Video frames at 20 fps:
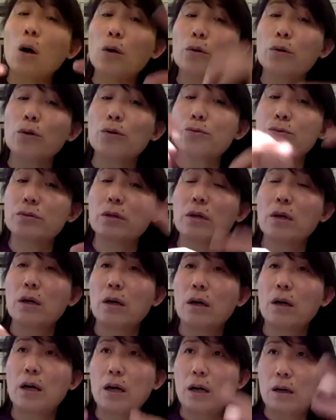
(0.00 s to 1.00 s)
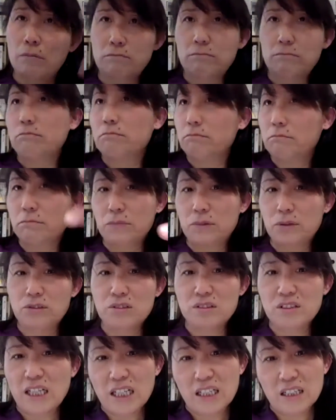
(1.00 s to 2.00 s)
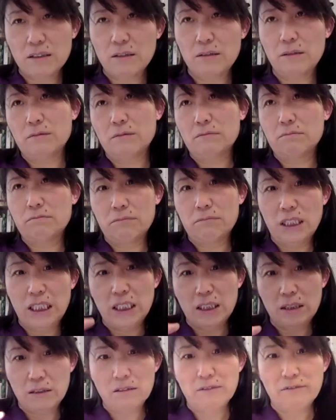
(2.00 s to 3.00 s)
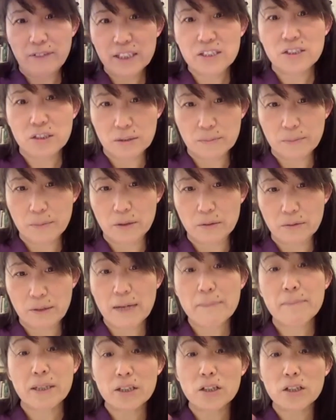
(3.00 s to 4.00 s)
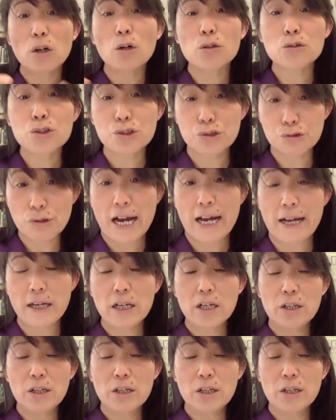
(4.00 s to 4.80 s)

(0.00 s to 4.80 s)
those just like you eating the vegetable, right? But they're all dry.